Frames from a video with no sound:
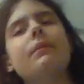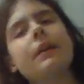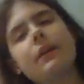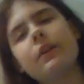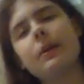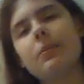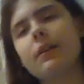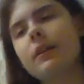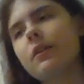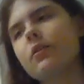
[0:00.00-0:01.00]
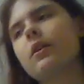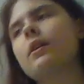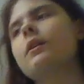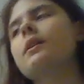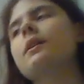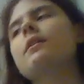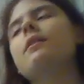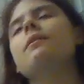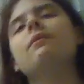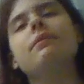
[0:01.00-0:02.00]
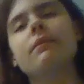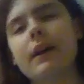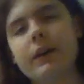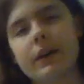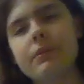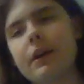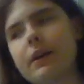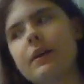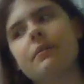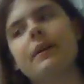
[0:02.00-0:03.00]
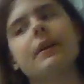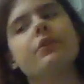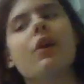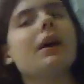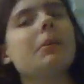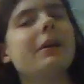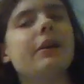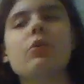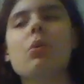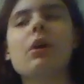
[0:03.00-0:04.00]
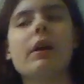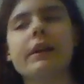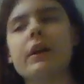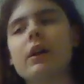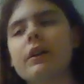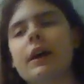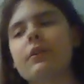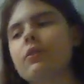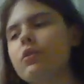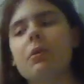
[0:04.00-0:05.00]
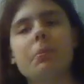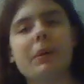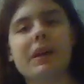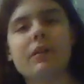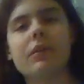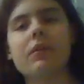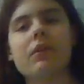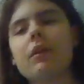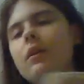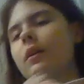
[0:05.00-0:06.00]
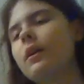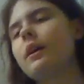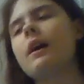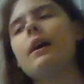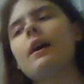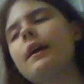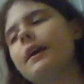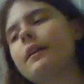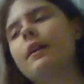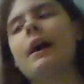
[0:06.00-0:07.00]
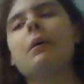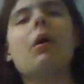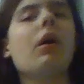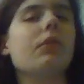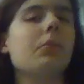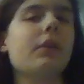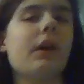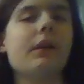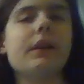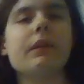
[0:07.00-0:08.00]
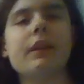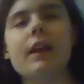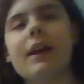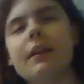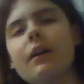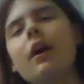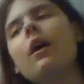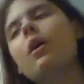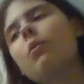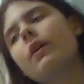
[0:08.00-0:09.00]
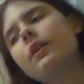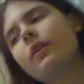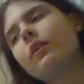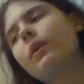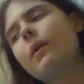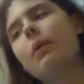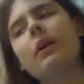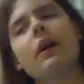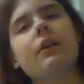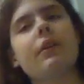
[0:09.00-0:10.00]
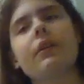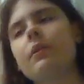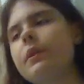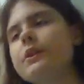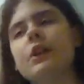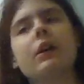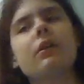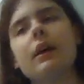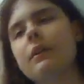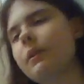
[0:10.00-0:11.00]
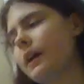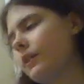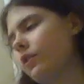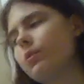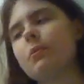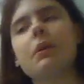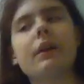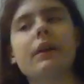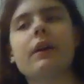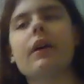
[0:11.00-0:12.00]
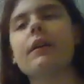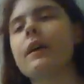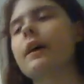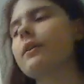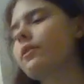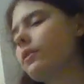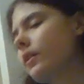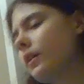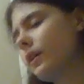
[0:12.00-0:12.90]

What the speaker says: fingertips at least are very, very, very dry because water and contacts don't mix. And I will also be telling you at the end what to do and what not to do in general life and just for putting in contacts.